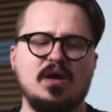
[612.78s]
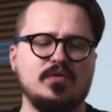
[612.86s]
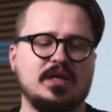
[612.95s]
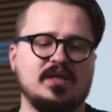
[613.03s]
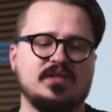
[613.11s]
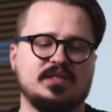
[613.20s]
now you
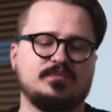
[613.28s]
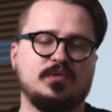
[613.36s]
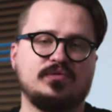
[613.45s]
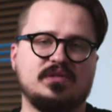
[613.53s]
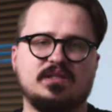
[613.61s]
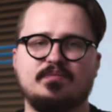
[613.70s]
can just
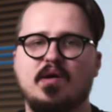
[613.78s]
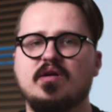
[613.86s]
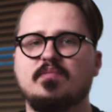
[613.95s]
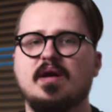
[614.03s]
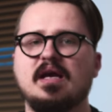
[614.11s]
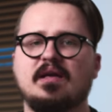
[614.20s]
put this
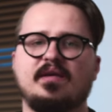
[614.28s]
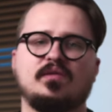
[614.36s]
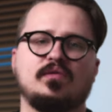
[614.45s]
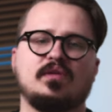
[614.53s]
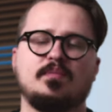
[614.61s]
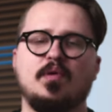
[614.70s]
power bank
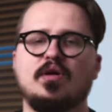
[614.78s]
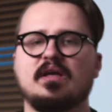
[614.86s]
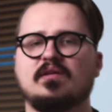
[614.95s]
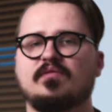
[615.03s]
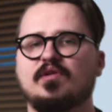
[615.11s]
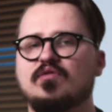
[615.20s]
into the
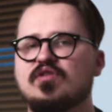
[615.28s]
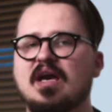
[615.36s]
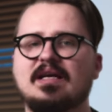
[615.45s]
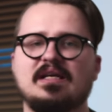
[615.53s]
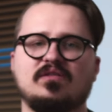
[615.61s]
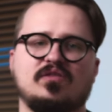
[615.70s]
pocket of your
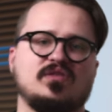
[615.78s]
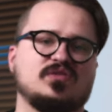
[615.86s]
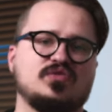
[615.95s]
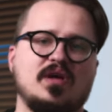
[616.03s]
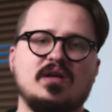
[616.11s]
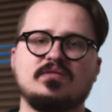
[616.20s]
jacket or your
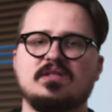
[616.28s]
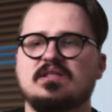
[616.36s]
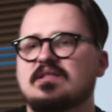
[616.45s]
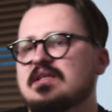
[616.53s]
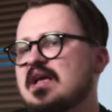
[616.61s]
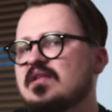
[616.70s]

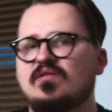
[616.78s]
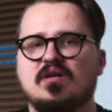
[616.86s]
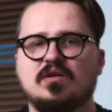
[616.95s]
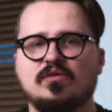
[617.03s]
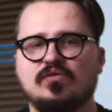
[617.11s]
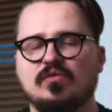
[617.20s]
trousers and you
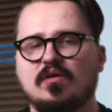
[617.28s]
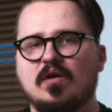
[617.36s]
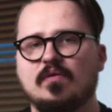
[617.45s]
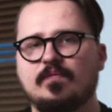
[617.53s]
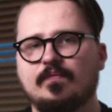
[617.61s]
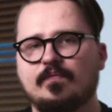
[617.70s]
are good to go.